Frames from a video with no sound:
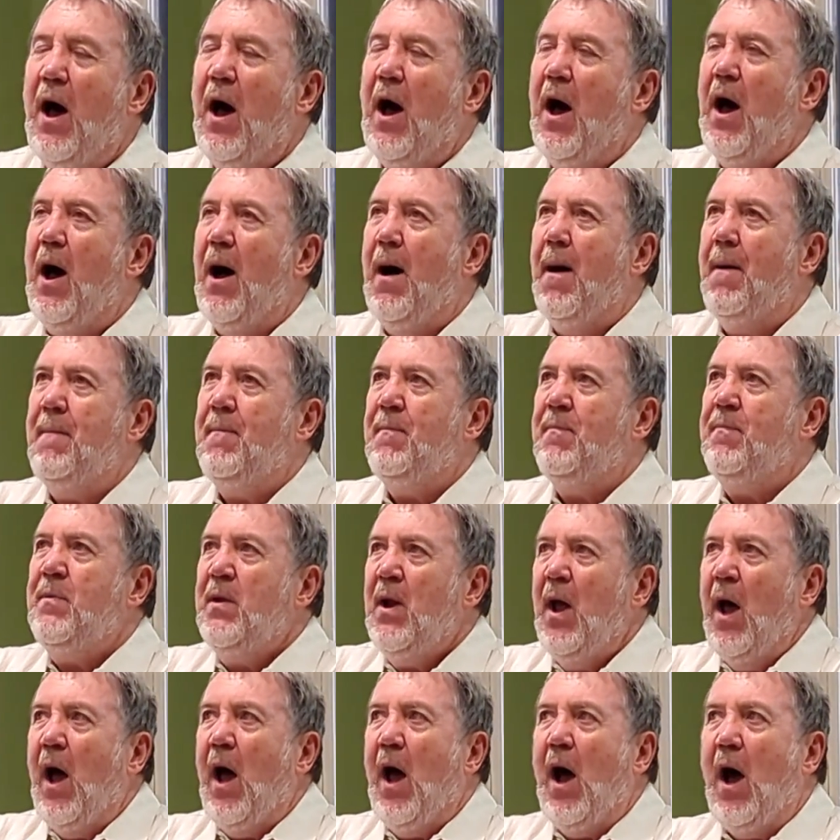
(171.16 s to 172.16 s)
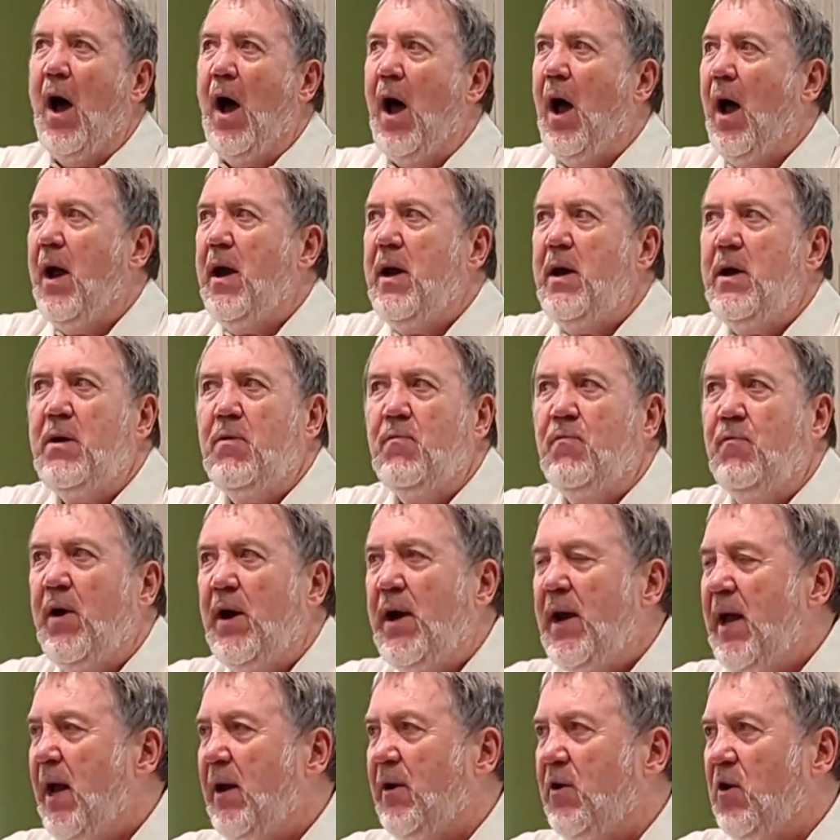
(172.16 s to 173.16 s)
Um, I
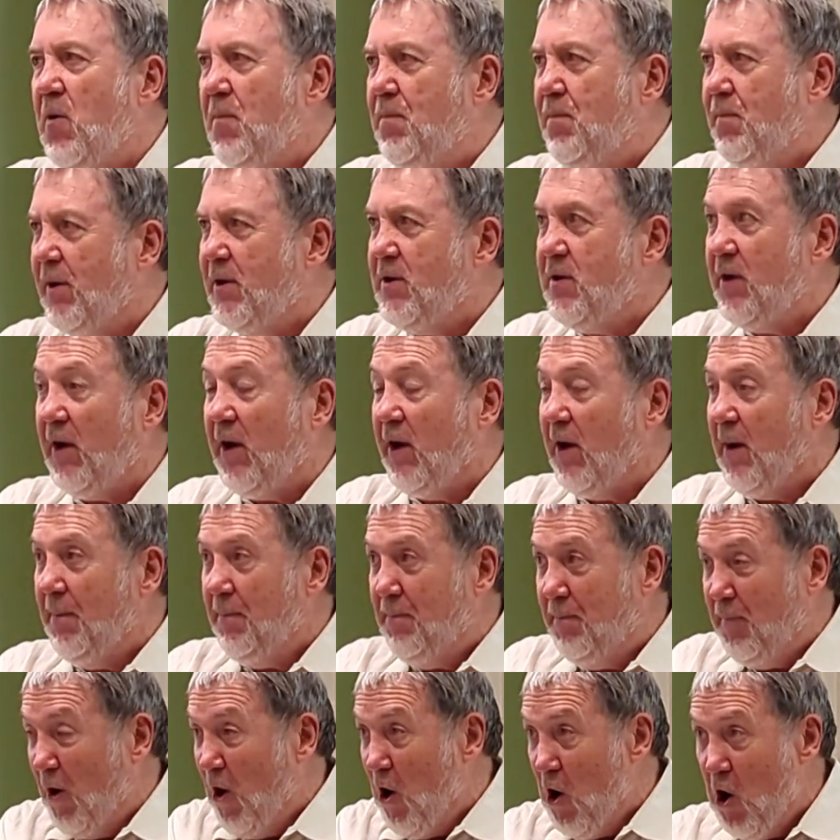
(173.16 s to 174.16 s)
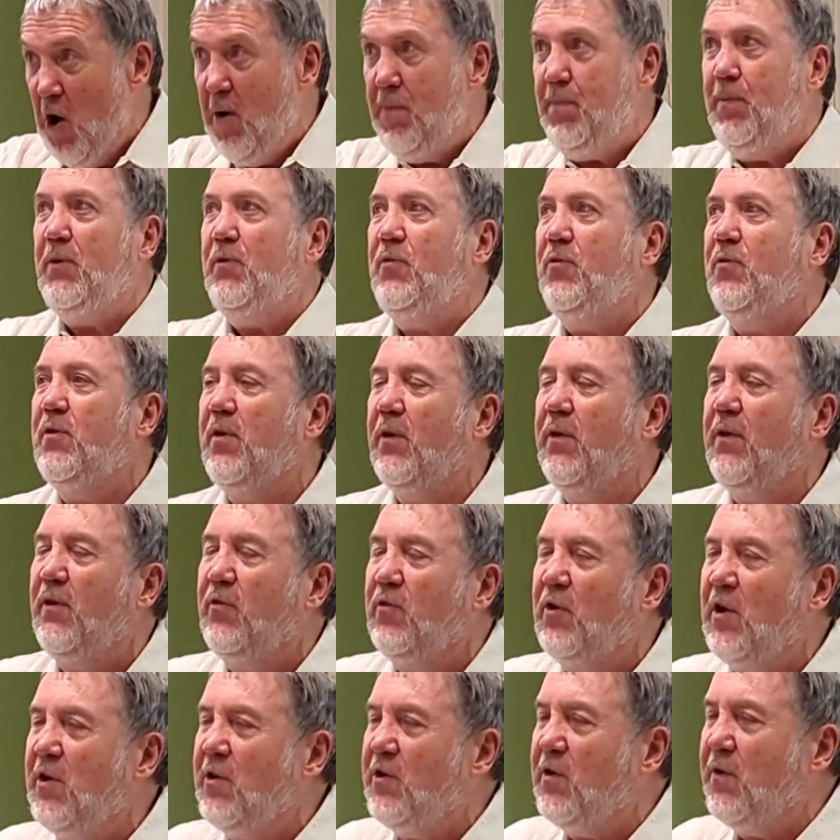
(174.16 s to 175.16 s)
really had no particular purpose to
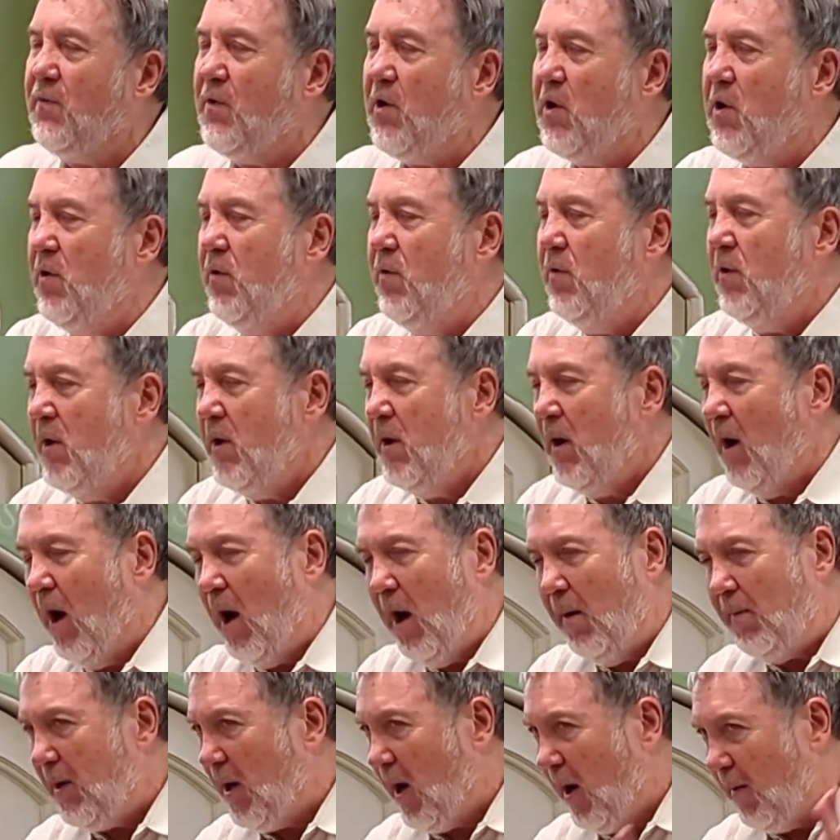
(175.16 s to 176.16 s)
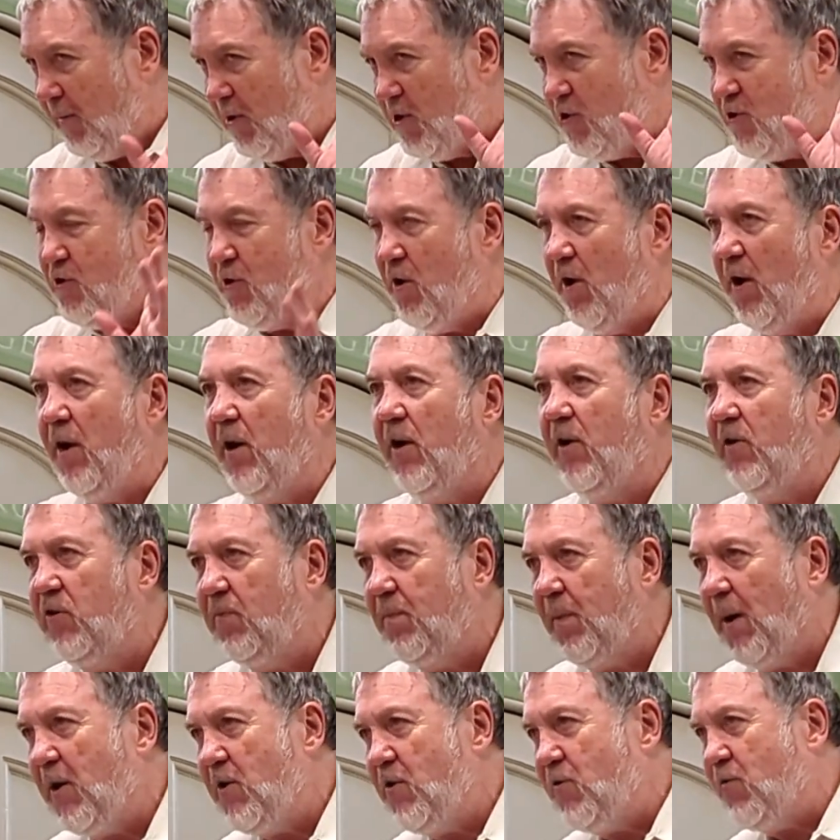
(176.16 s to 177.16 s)
this interview. I mean, I'm a
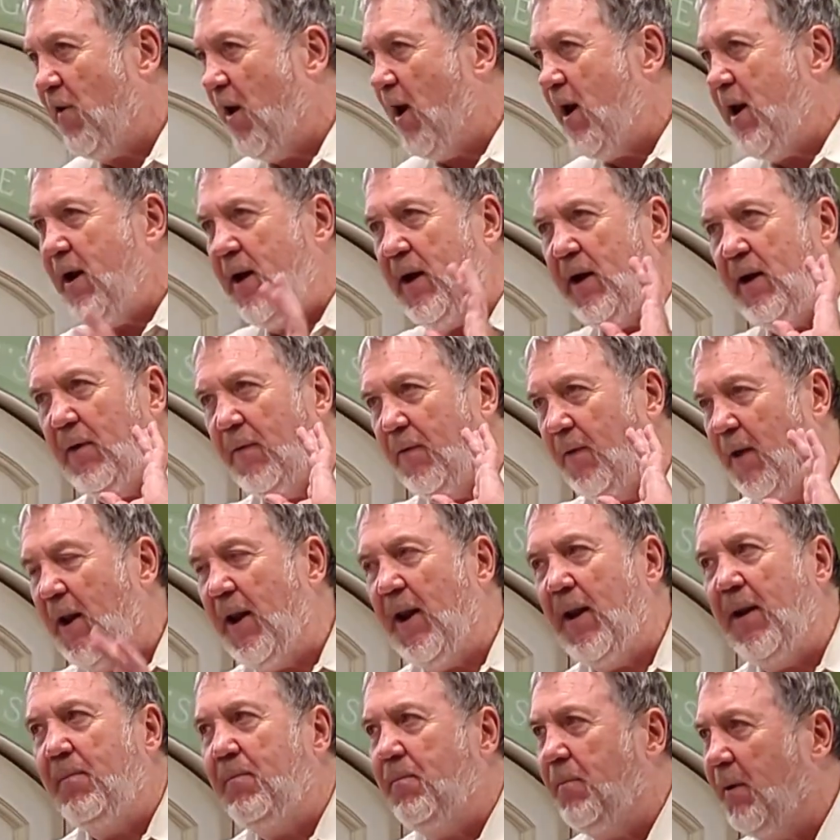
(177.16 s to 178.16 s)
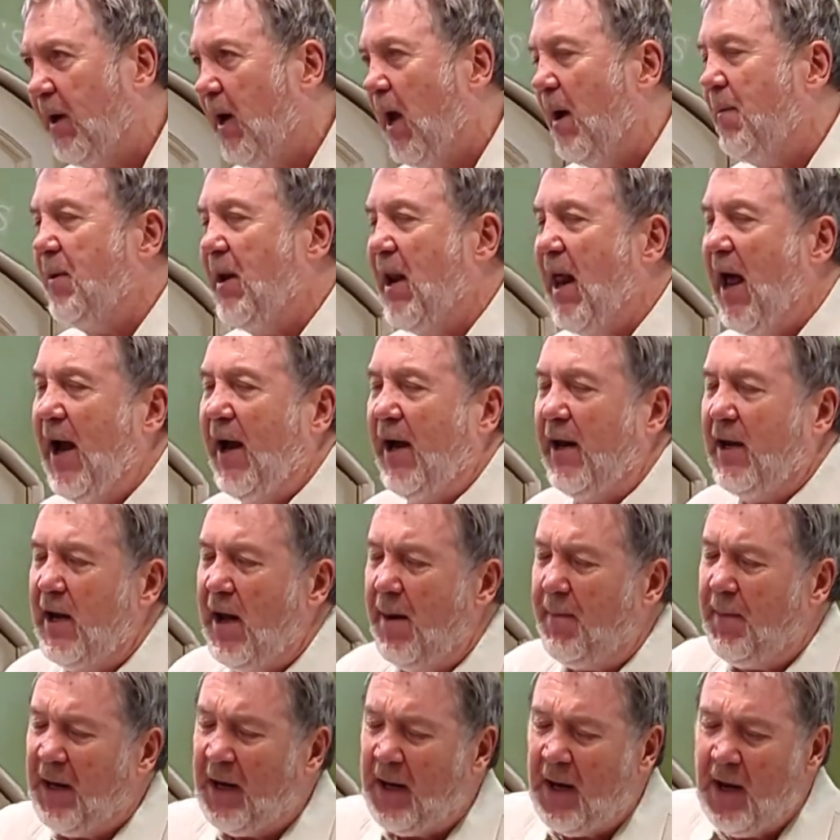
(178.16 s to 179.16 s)
journalist by training and then became an
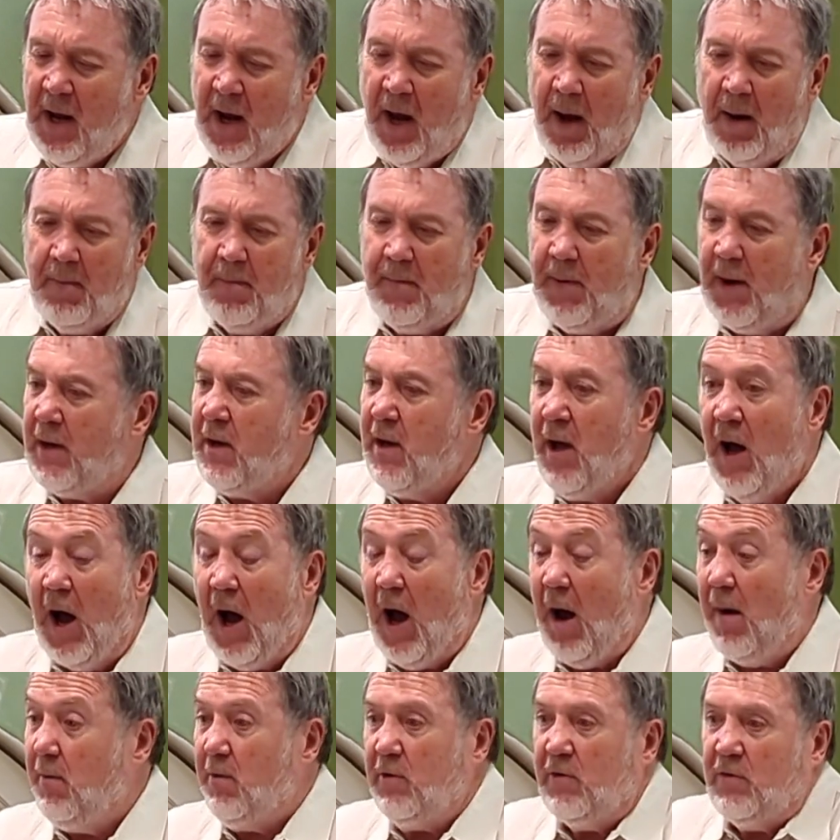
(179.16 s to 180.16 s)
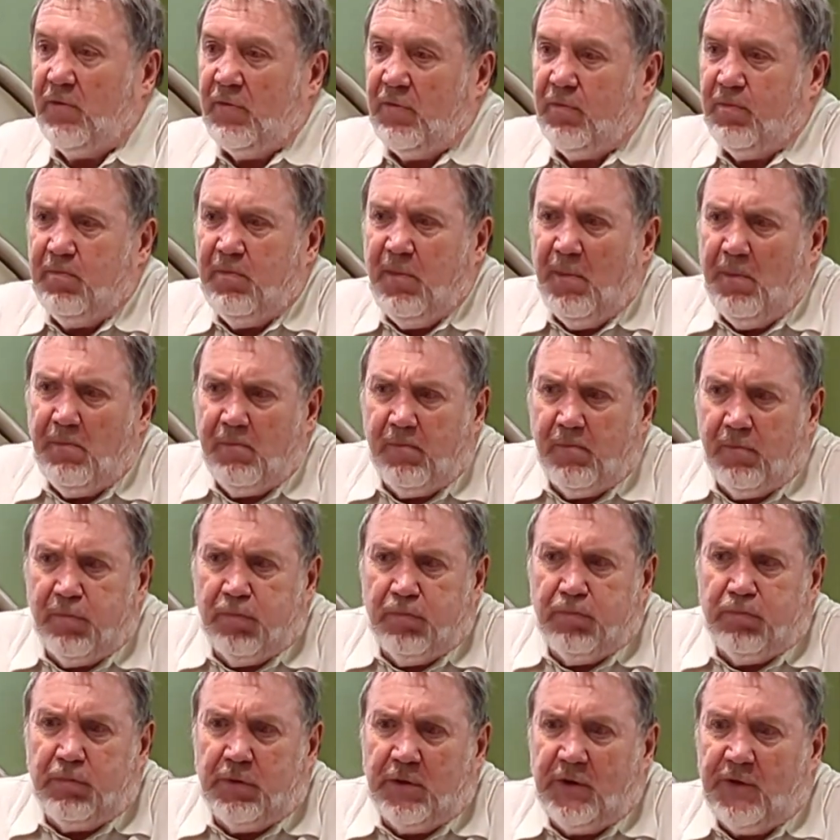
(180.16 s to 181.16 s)
academic, but I was
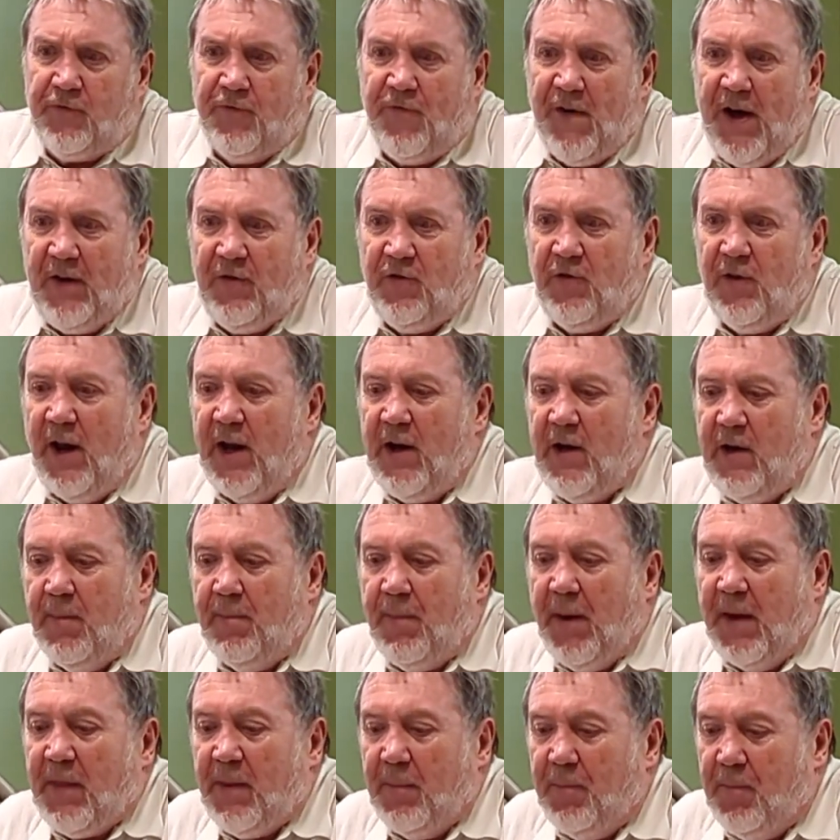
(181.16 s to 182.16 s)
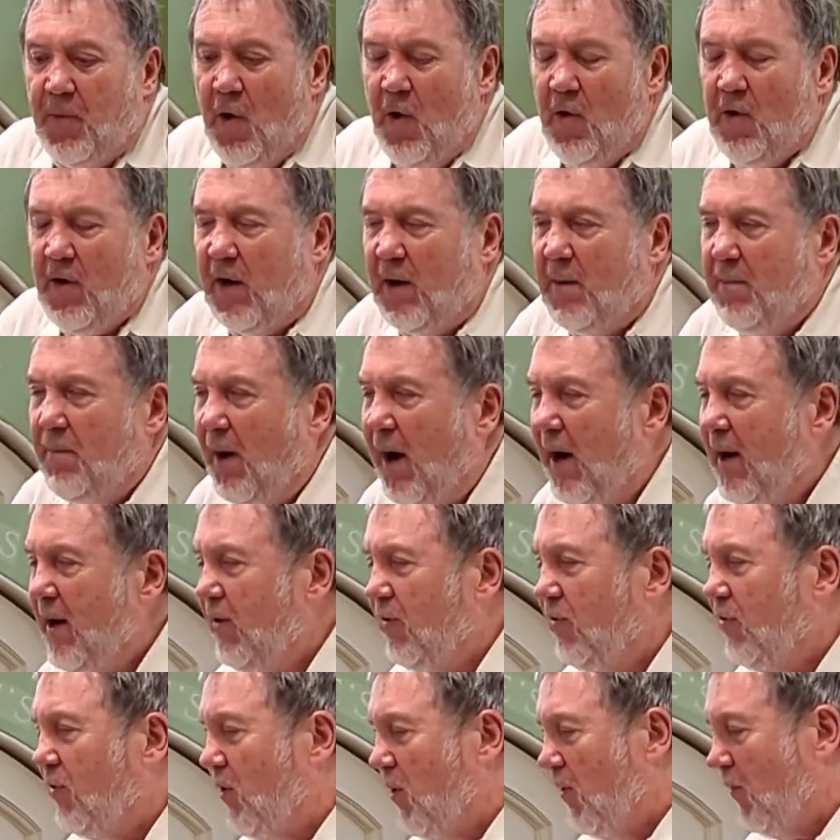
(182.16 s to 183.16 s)
just fascinated by the book and by
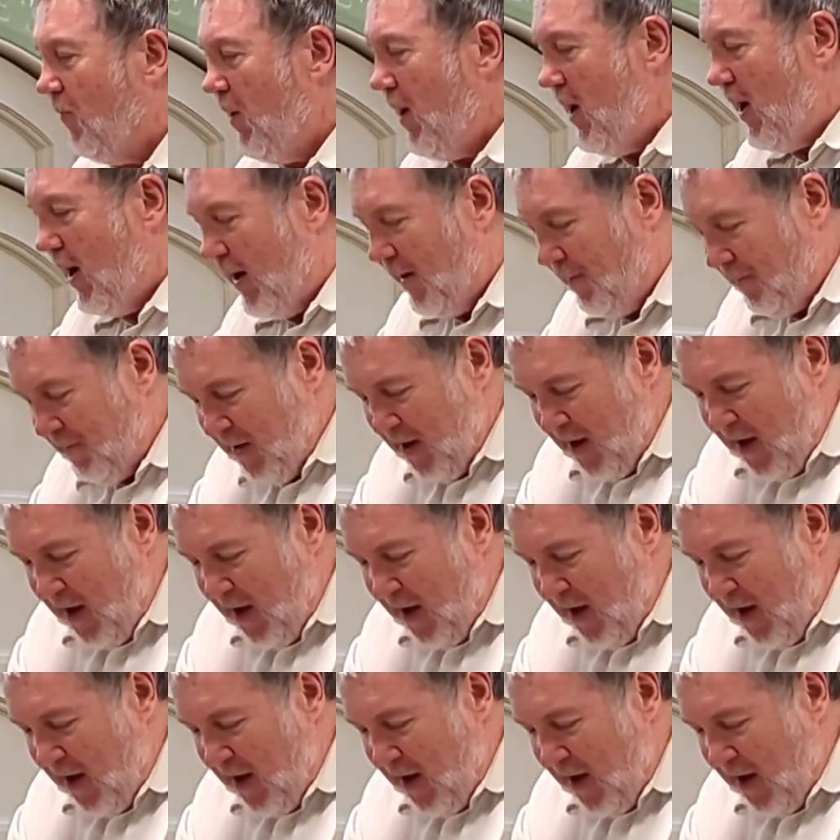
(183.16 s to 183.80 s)
his career.